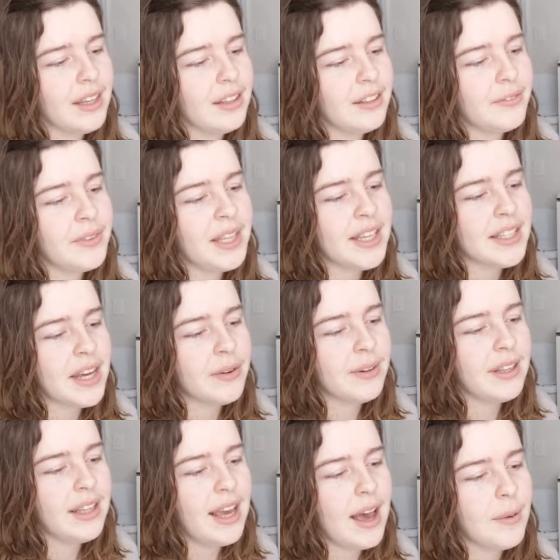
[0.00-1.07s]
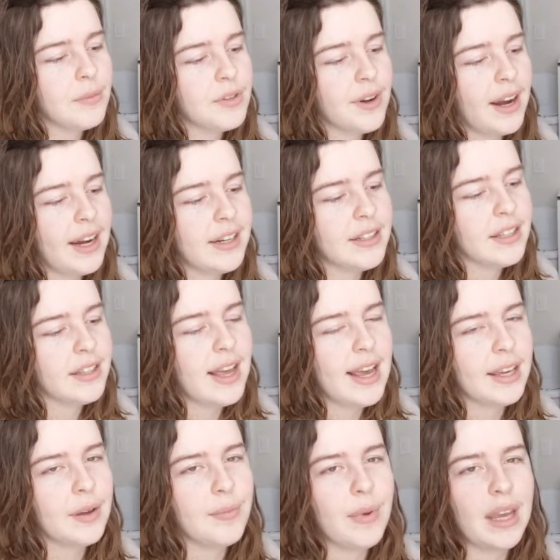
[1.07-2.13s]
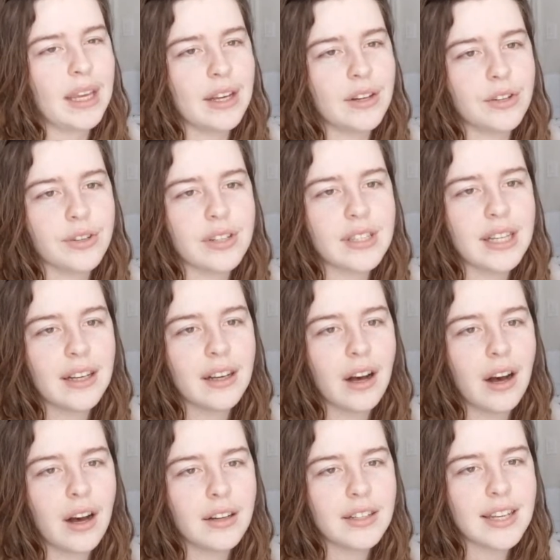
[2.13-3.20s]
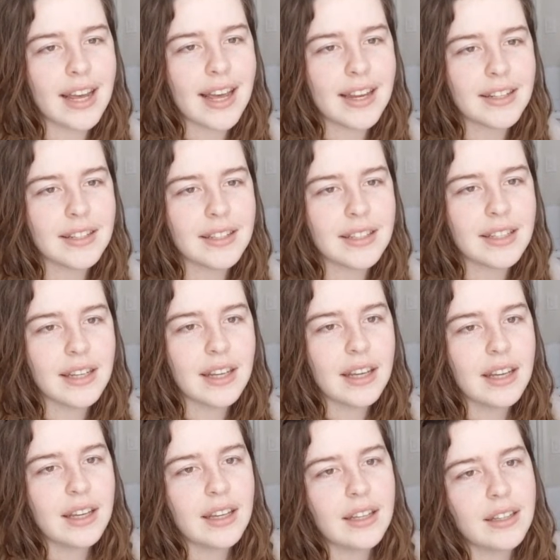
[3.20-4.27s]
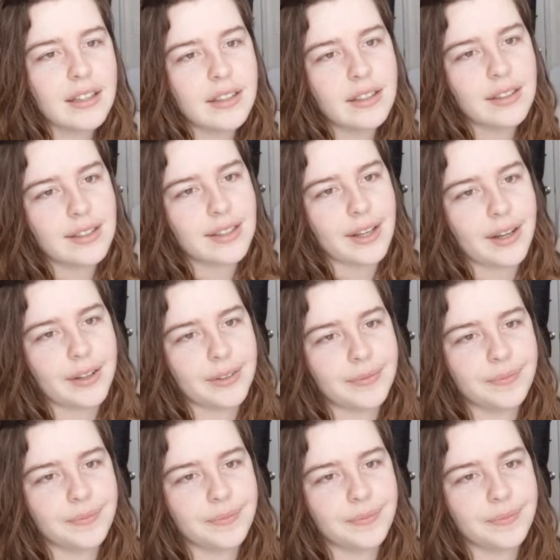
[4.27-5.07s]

Because I really am trying to, like, make interesting content. So,